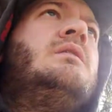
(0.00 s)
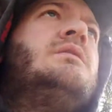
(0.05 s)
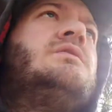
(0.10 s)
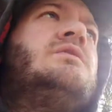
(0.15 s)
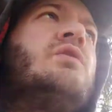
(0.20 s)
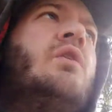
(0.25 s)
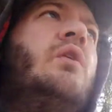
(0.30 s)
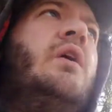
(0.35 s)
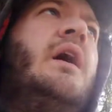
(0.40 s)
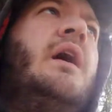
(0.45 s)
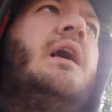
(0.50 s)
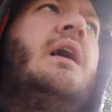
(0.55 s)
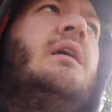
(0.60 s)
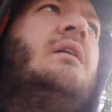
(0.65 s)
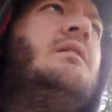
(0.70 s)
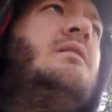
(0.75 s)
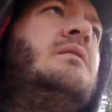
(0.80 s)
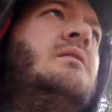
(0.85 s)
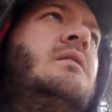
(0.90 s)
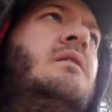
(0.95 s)
So yeah,
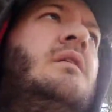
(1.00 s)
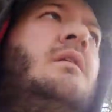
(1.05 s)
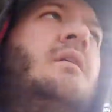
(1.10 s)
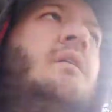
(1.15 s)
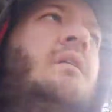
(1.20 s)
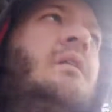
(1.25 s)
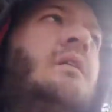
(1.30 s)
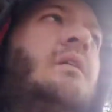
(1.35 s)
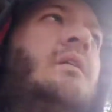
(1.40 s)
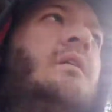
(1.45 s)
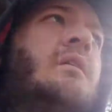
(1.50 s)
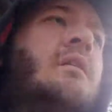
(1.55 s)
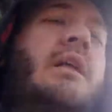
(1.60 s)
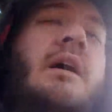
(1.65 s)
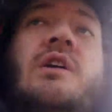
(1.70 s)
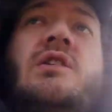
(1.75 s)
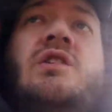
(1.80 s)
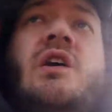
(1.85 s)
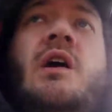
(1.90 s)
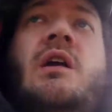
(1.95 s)

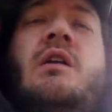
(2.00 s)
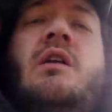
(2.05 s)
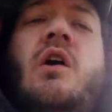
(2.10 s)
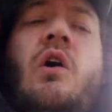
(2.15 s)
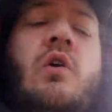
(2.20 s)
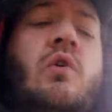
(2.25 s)
like I said,